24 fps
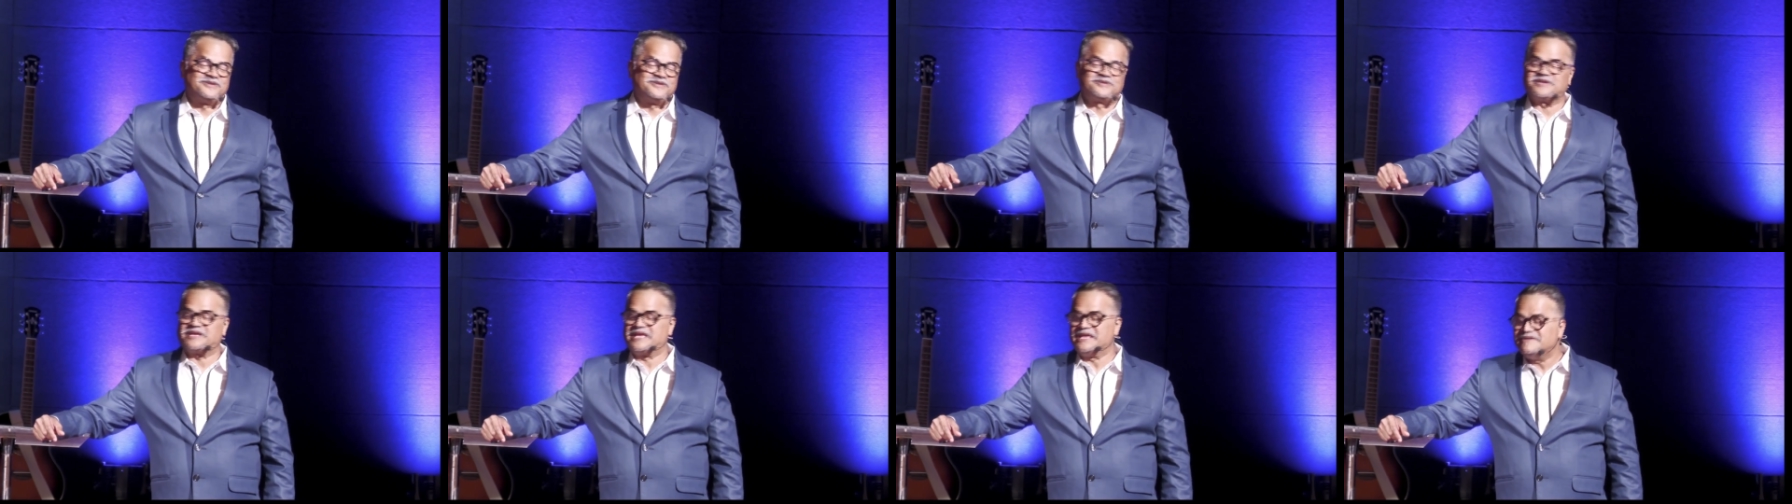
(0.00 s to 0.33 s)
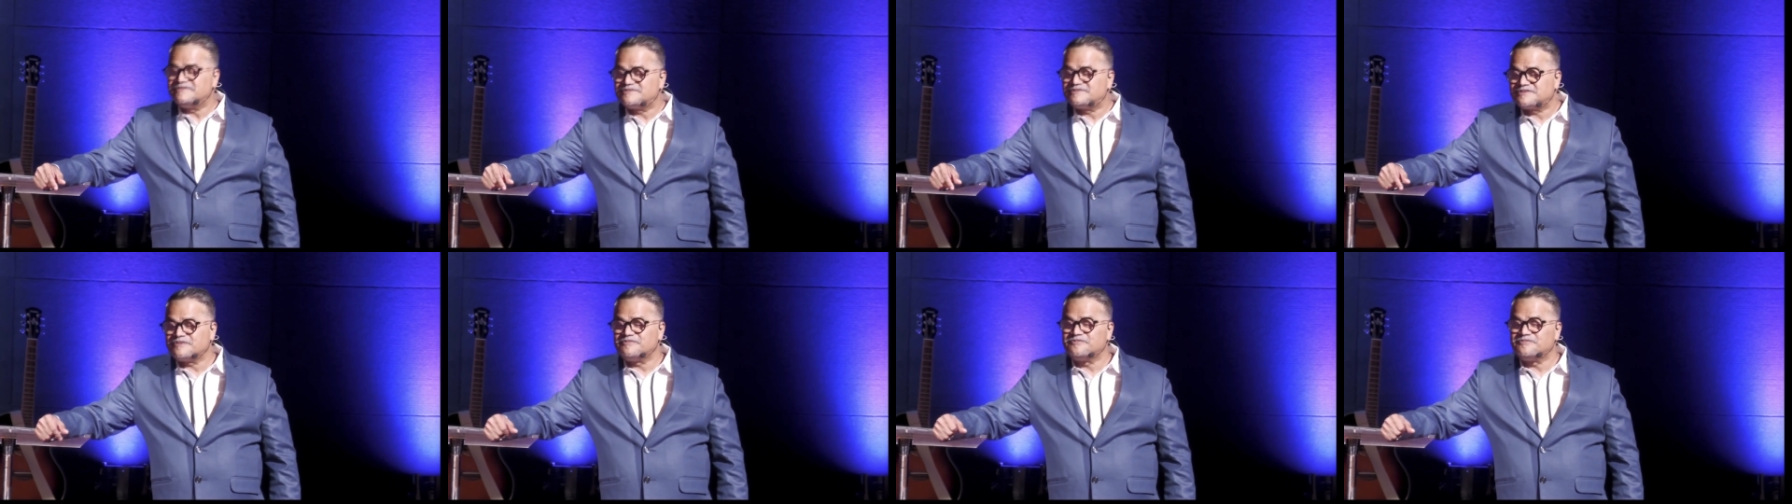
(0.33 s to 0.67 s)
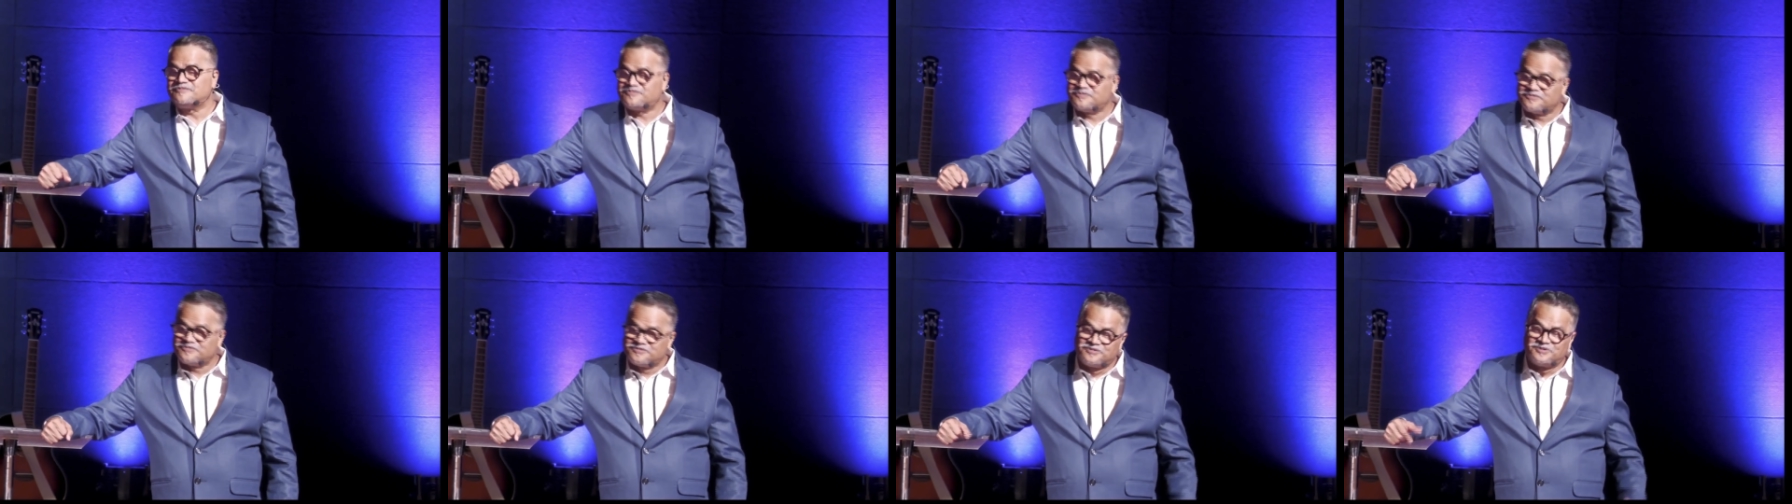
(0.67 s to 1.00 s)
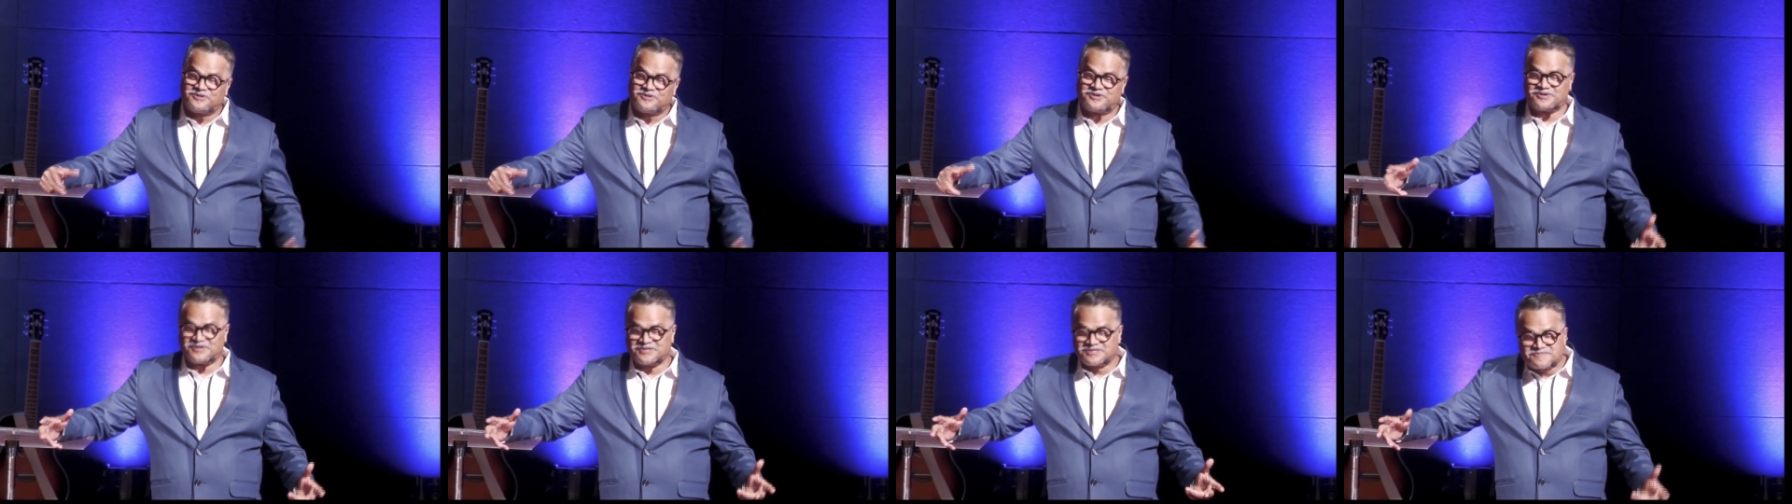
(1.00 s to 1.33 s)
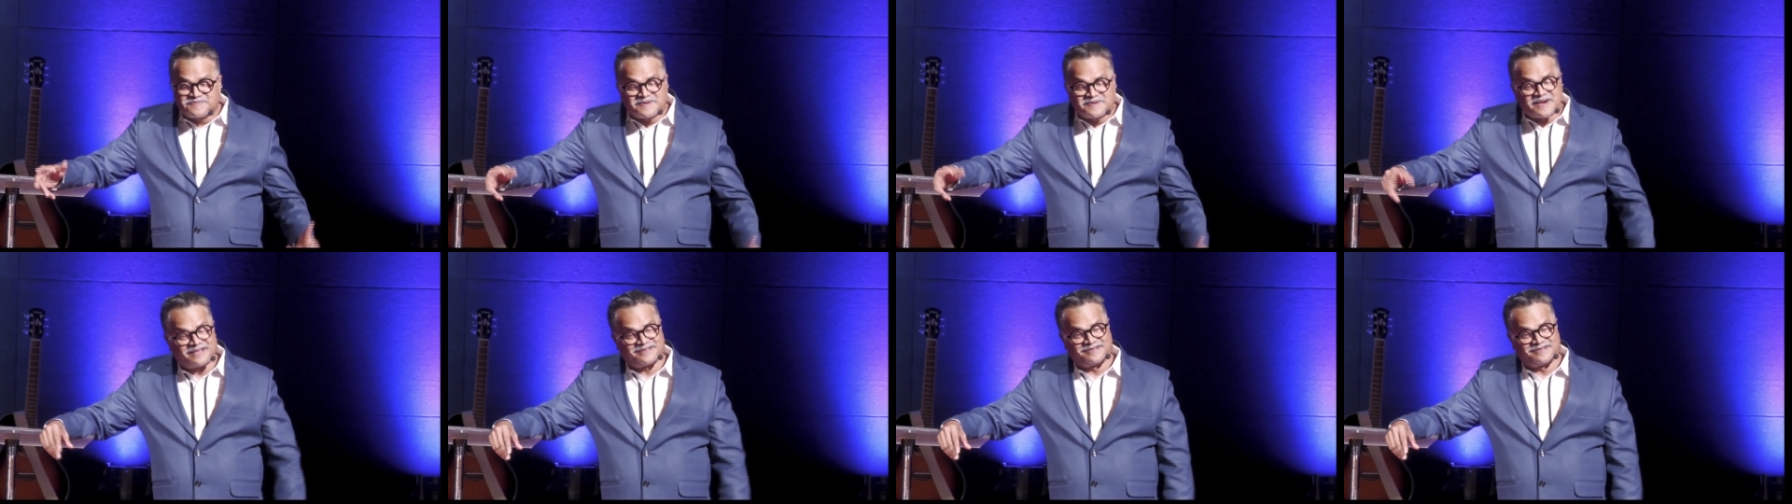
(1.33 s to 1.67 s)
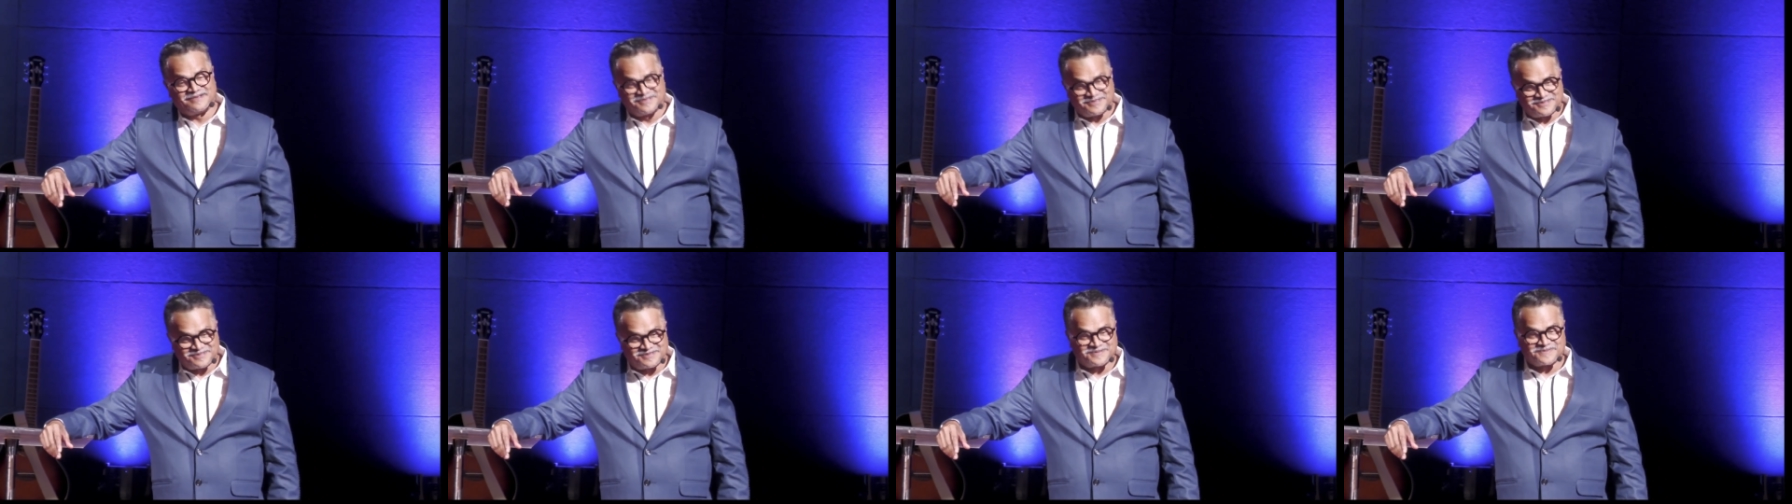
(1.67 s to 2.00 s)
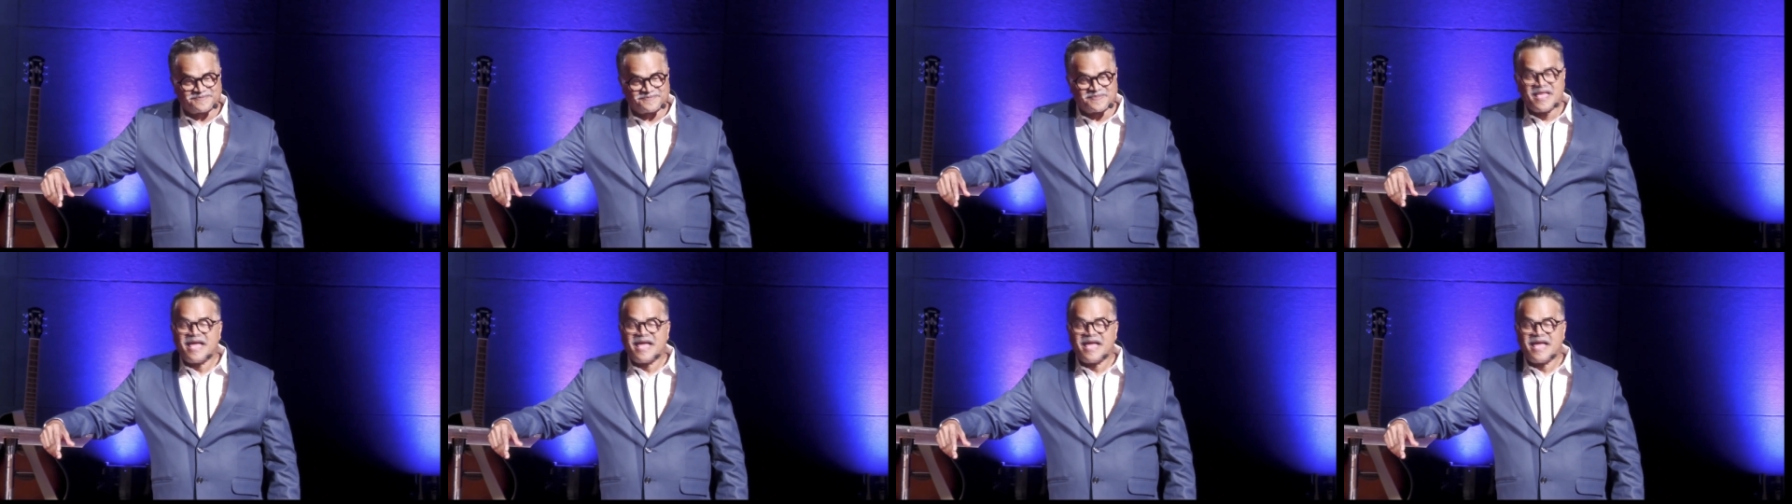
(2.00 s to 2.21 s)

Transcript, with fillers: to give some food to his brothers.